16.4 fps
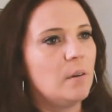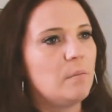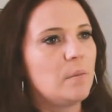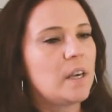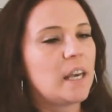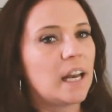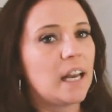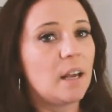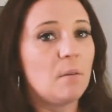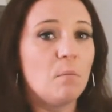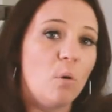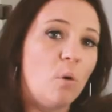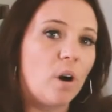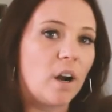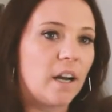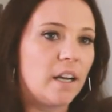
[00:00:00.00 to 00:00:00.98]
getting
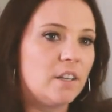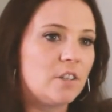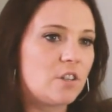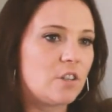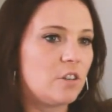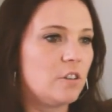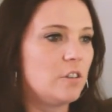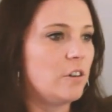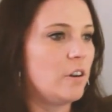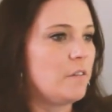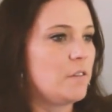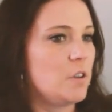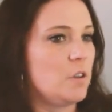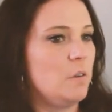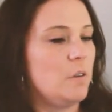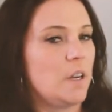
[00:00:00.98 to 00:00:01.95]
more into if
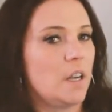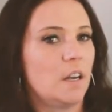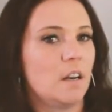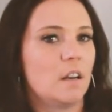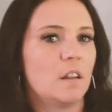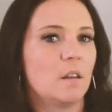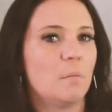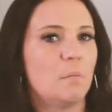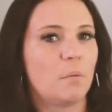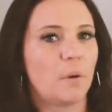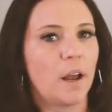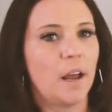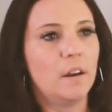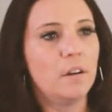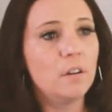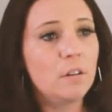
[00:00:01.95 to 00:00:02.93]
do you need the
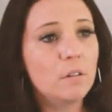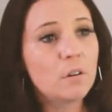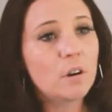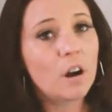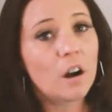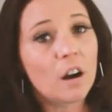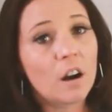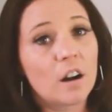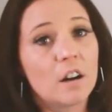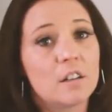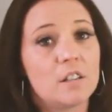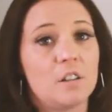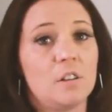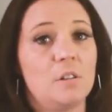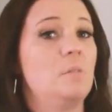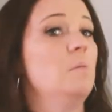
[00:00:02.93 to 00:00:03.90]
brand new car, do
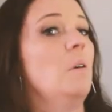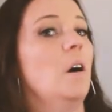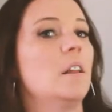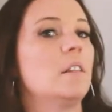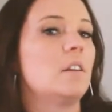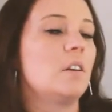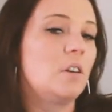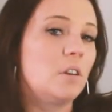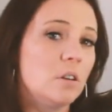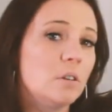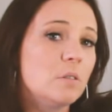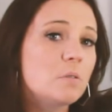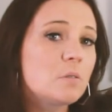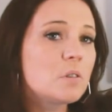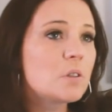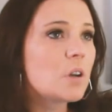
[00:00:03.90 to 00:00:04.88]
you want the
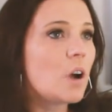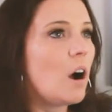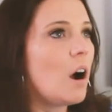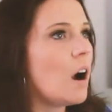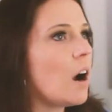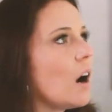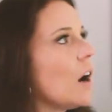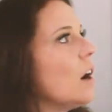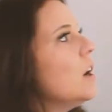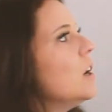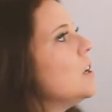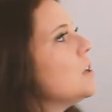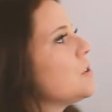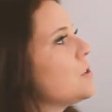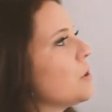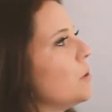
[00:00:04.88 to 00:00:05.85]
used car?
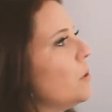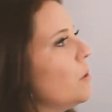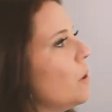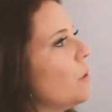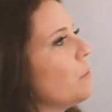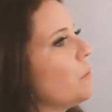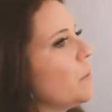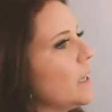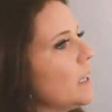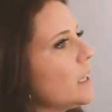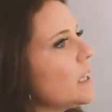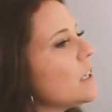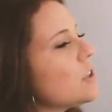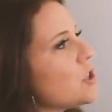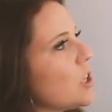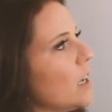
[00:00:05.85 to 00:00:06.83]
So
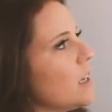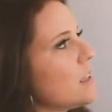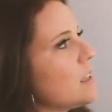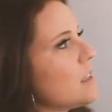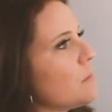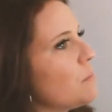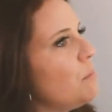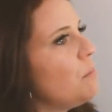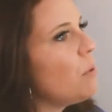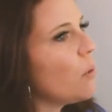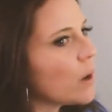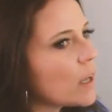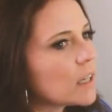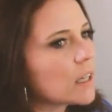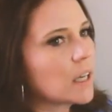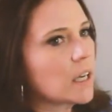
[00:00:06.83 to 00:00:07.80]
really just
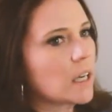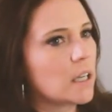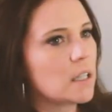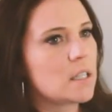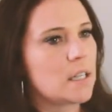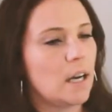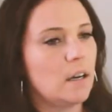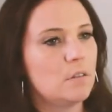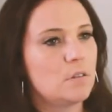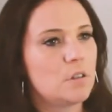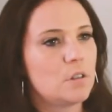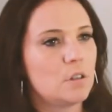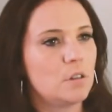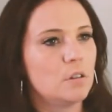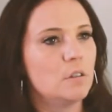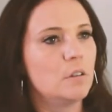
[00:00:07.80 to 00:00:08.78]
boiling it down
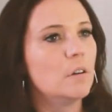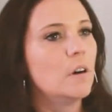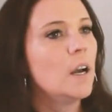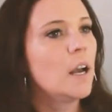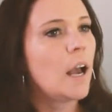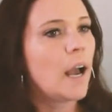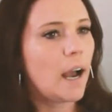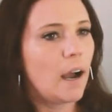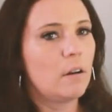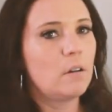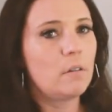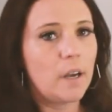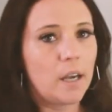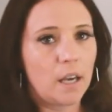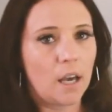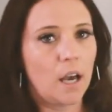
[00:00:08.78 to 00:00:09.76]
to how do
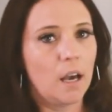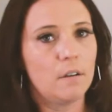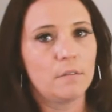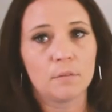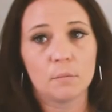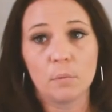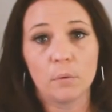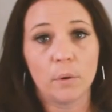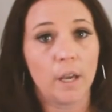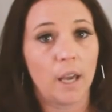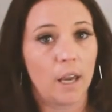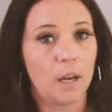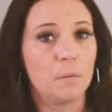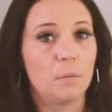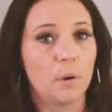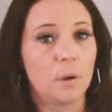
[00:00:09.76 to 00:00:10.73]
I get from point A
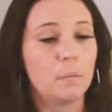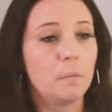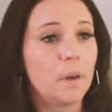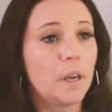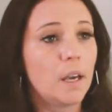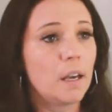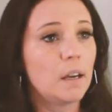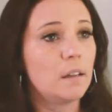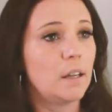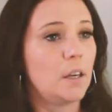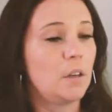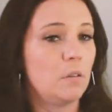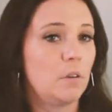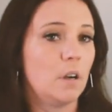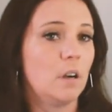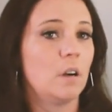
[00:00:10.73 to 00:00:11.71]
to point B? Like
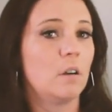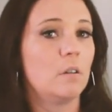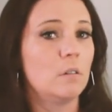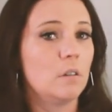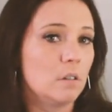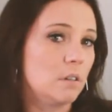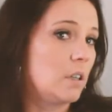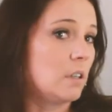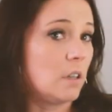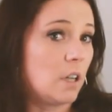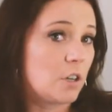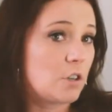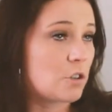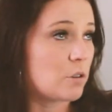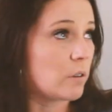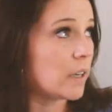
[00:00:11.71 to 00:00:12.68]
you can go the
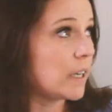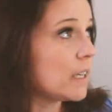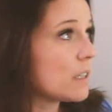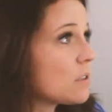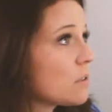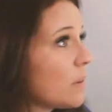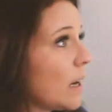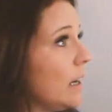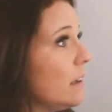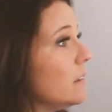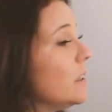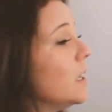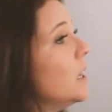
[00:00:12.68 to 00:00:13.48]
luxurious route